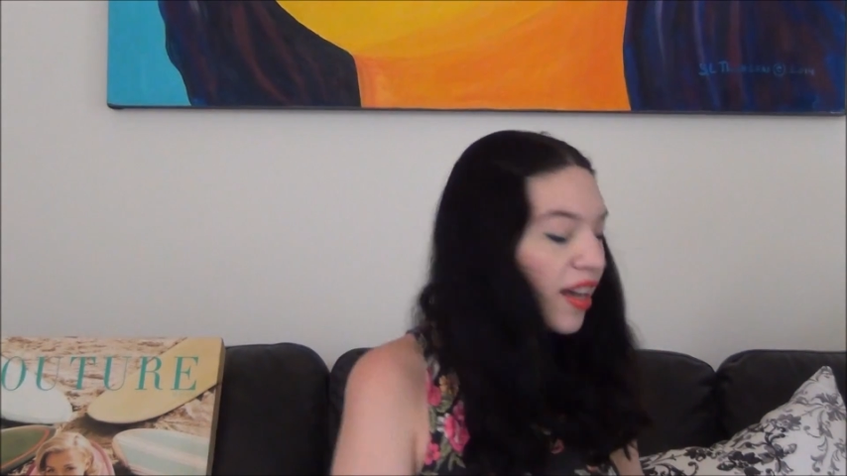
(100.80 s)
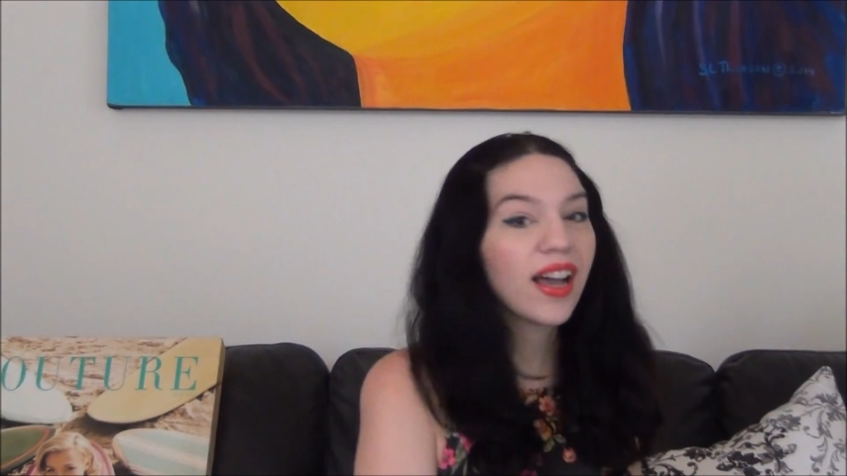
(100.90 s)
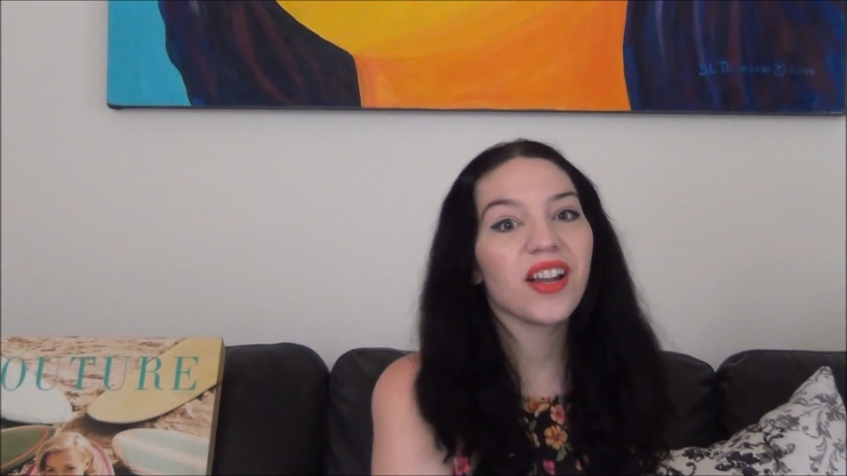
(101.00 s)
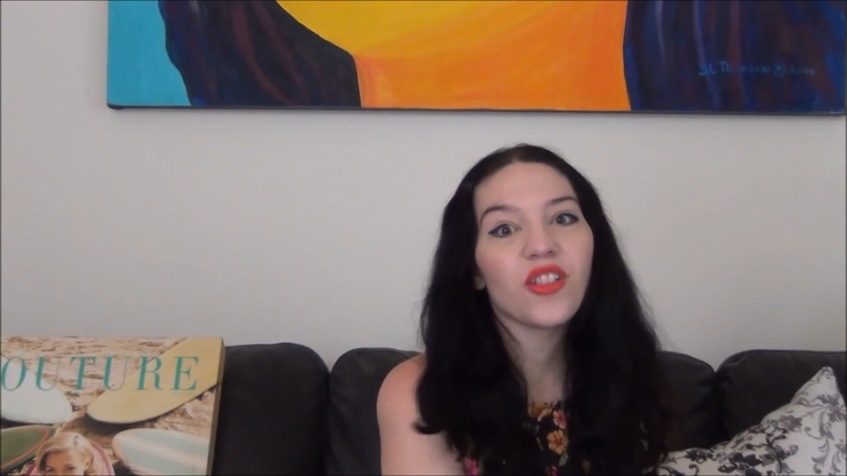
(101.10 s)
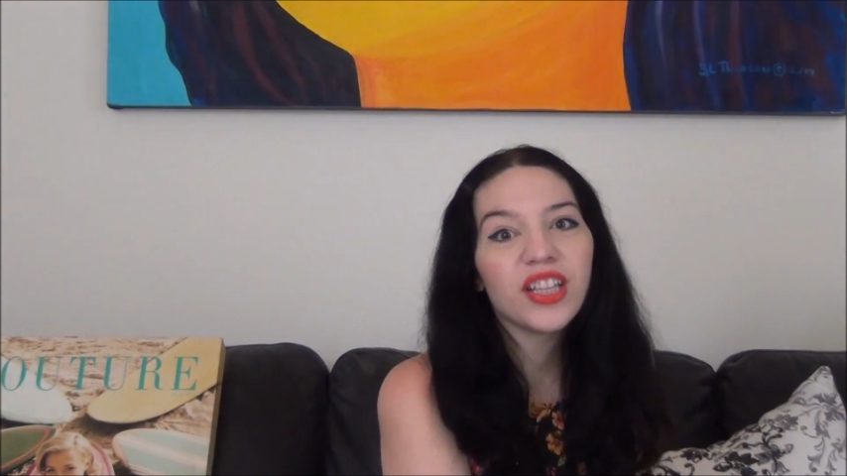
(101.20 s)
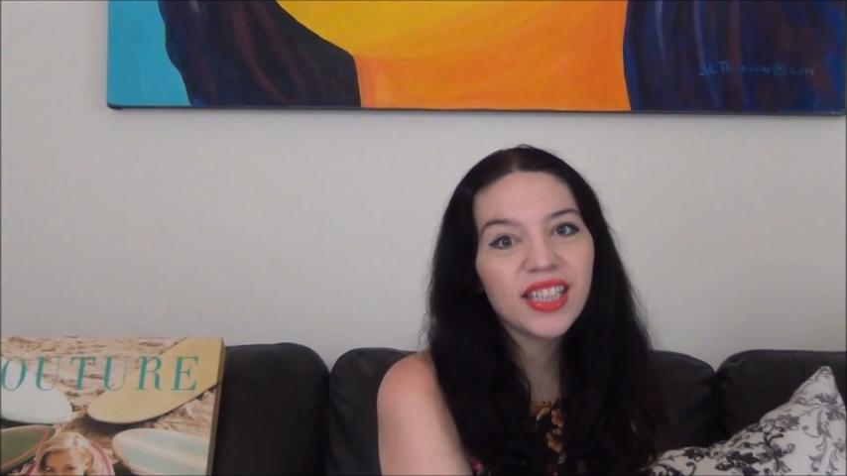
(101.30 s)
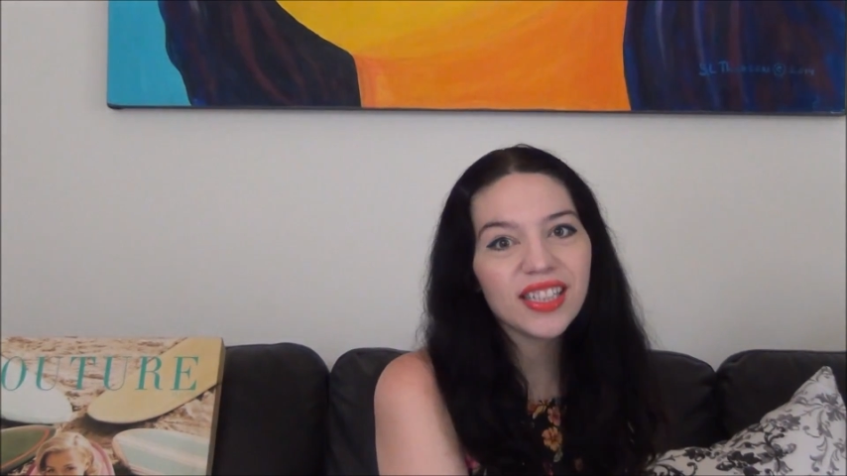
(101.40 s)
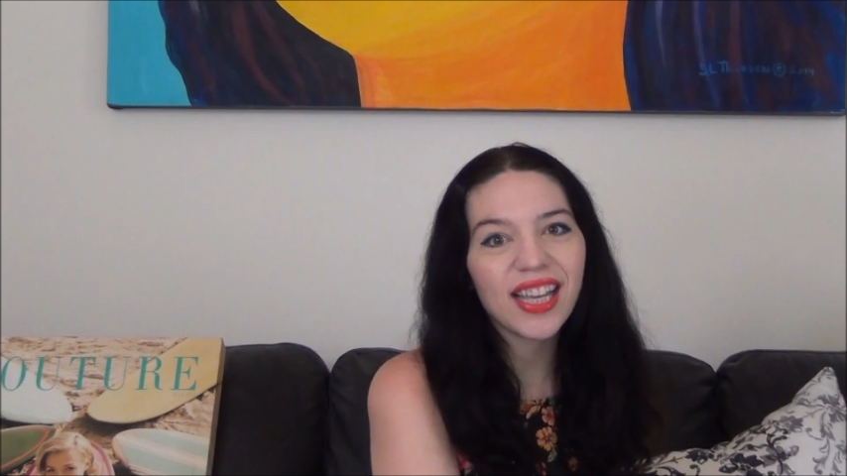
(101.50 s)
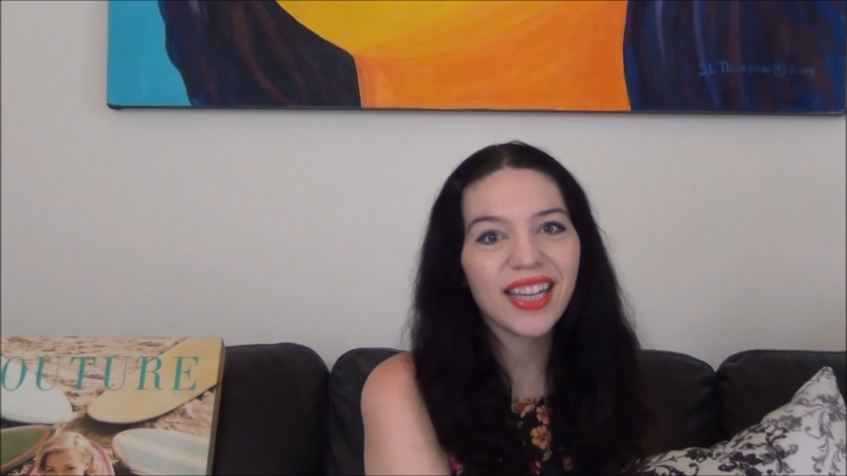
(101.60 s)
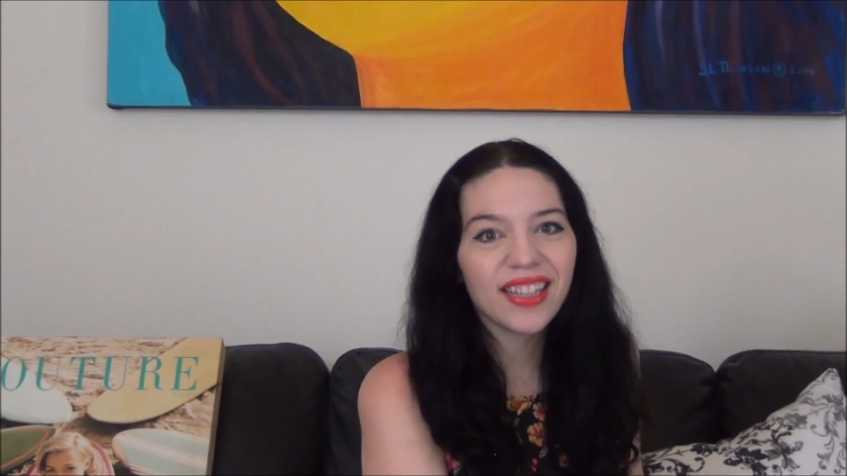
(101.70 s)
I know this
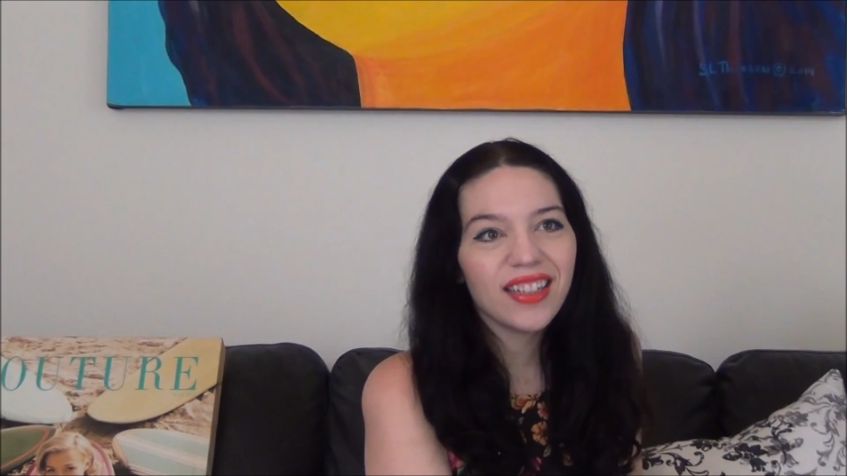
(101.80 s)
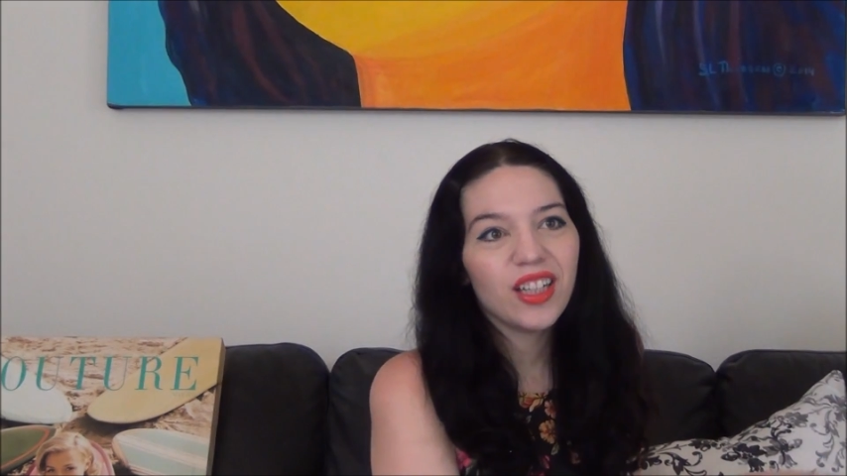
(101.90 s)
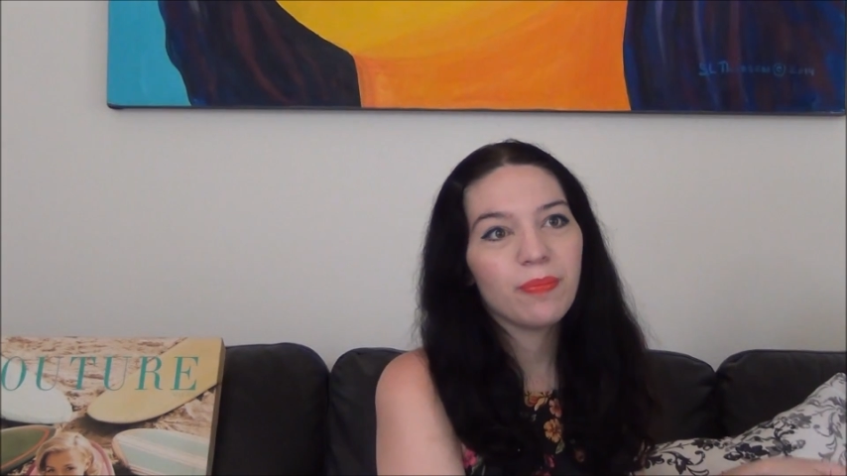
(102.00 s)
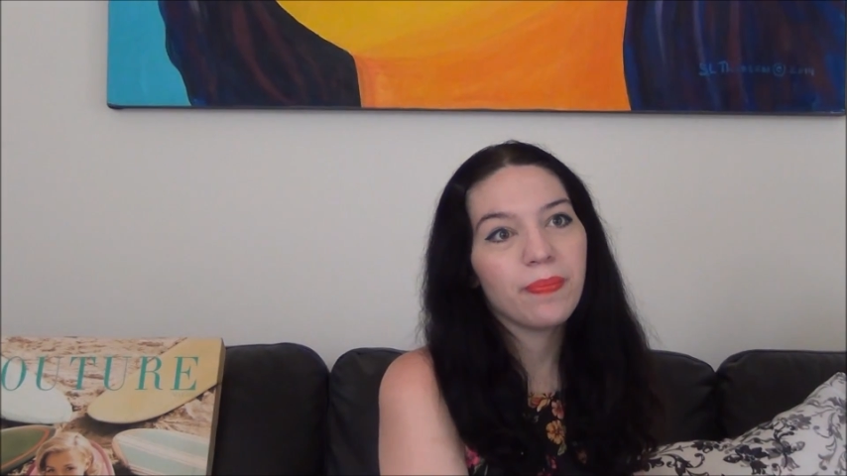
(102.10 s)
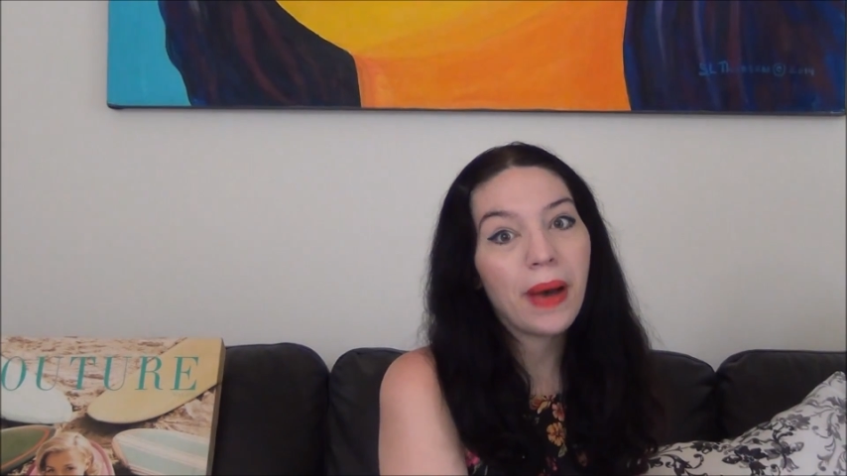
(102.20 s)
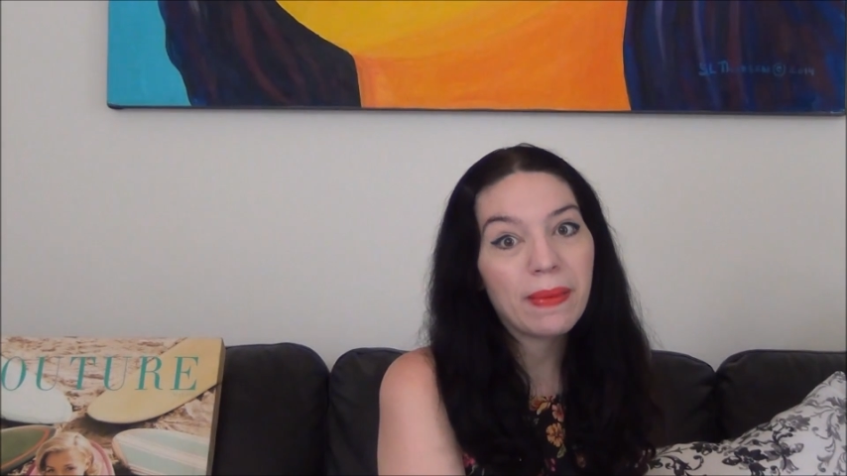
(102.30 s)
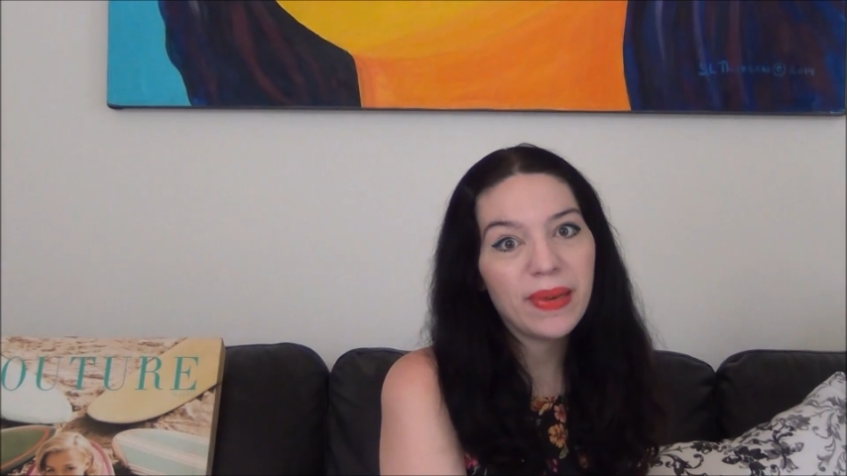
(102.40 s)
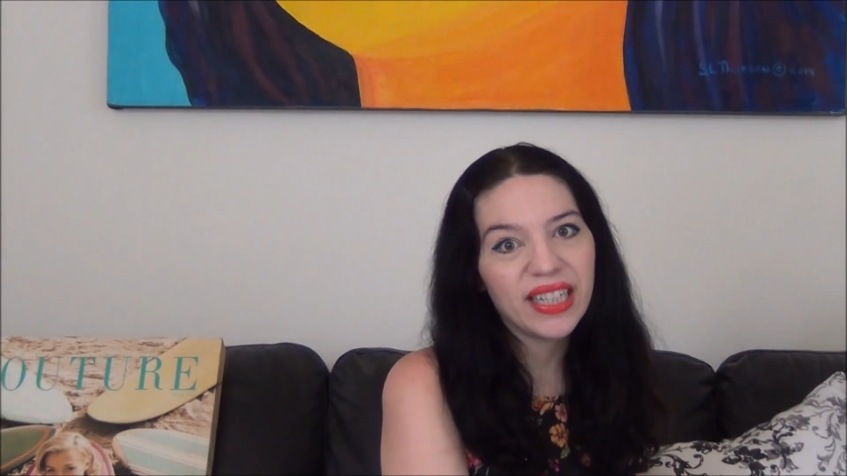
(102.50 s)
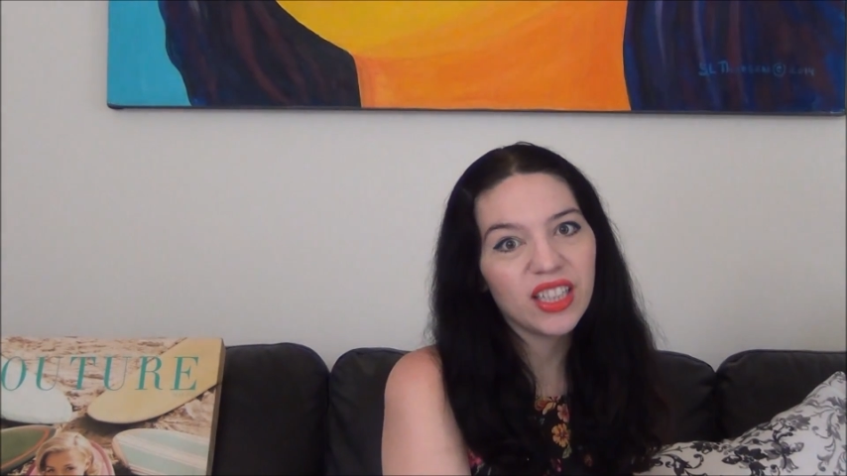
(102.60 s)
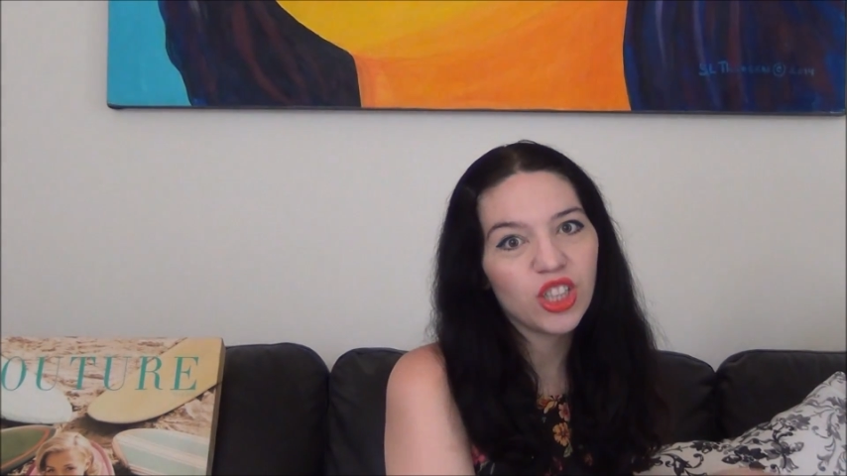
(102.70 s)
is like my
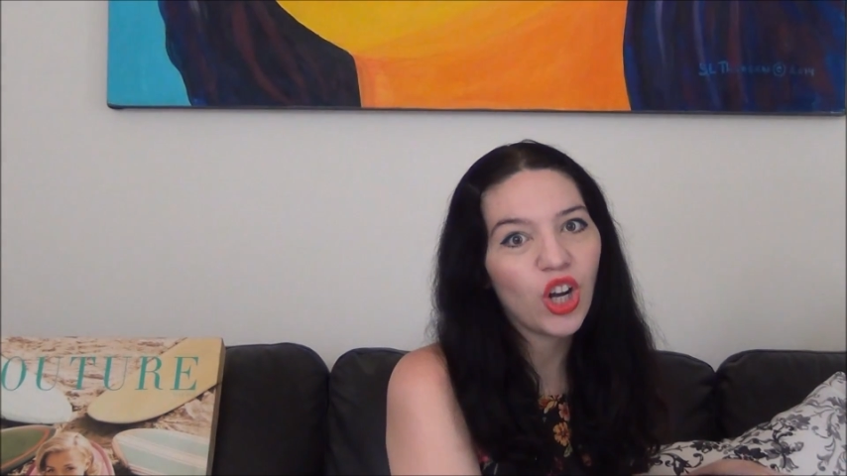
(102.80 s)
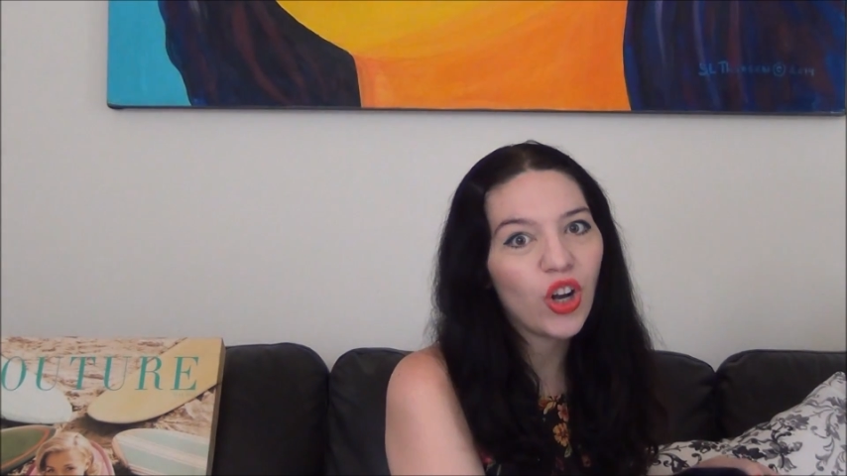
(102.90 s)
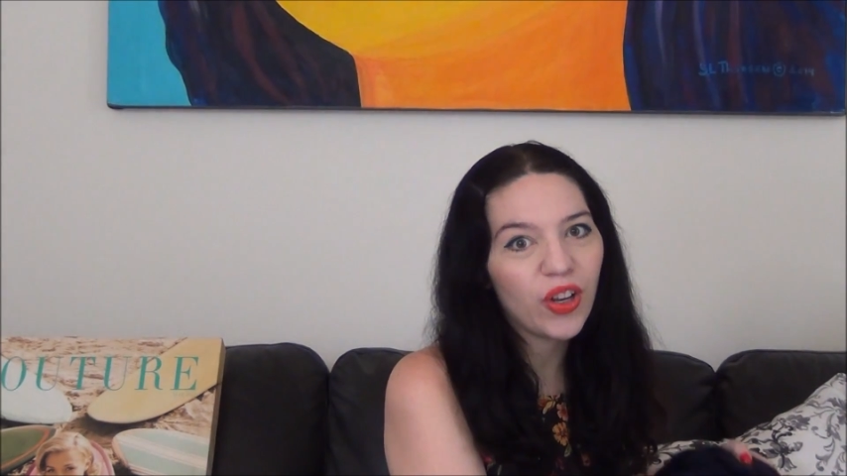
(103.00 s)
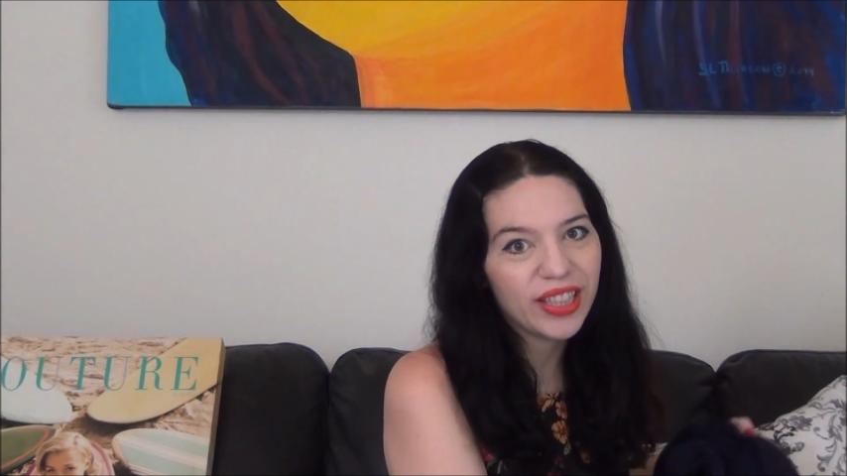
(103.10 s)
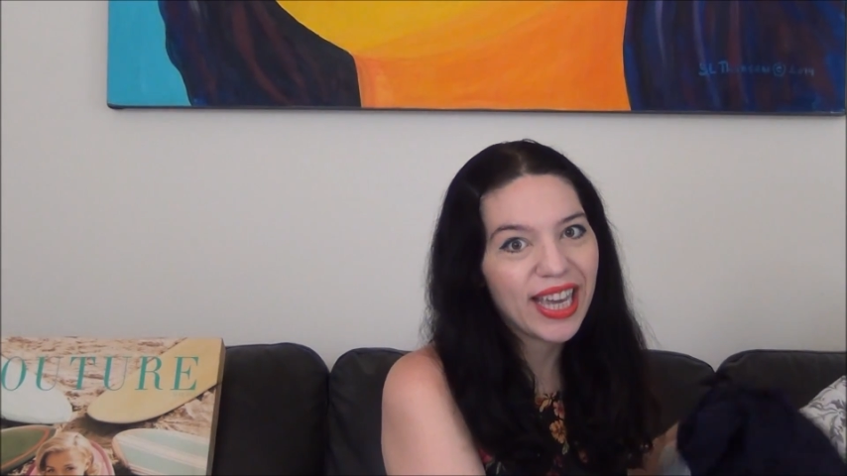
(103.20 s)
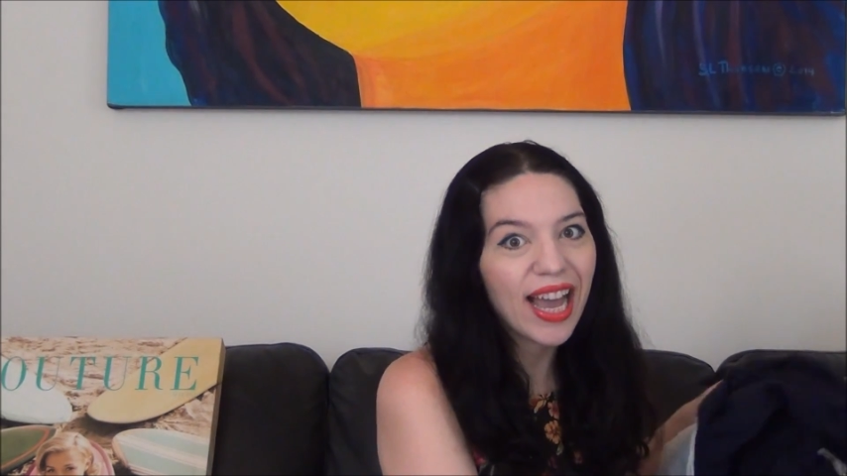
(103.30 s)
biggest haul yet.